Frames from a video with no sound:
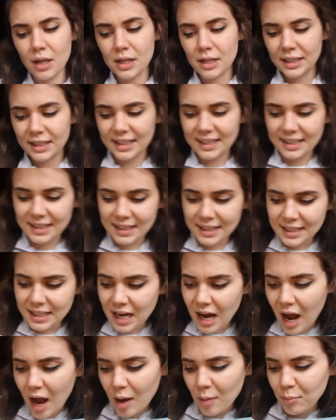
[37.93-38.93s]

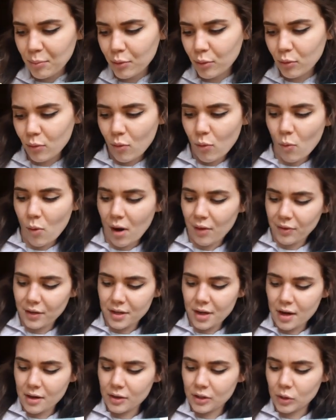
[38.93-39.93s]
Stomp went the
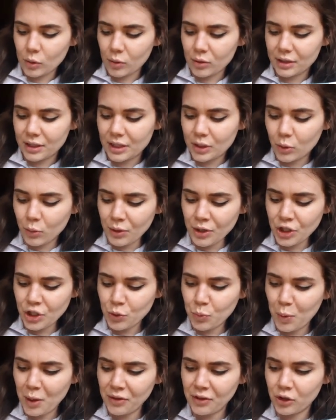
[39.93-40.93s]
dinosaur,
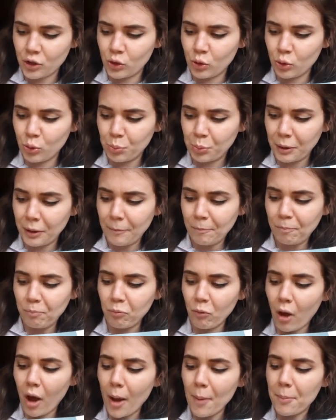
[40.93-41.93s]
squish went the goop,
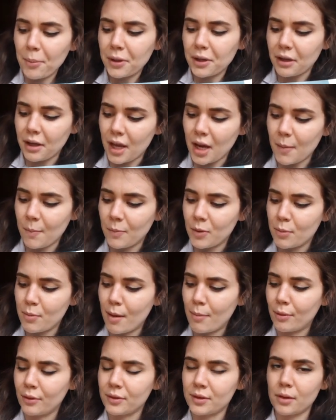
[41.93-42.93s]
up came the
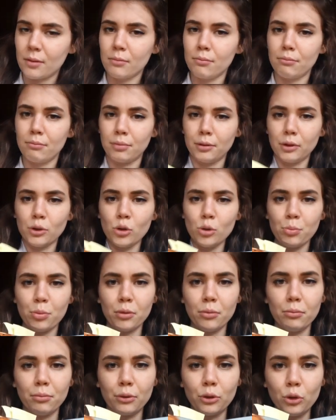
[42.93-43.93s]
bubbles, bloop,
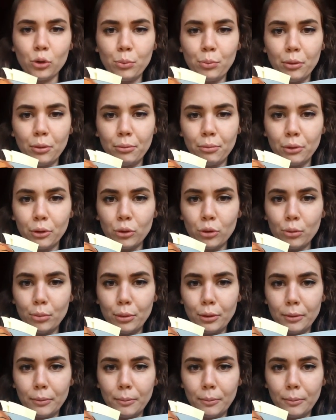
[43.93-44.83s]
bloop, bloop.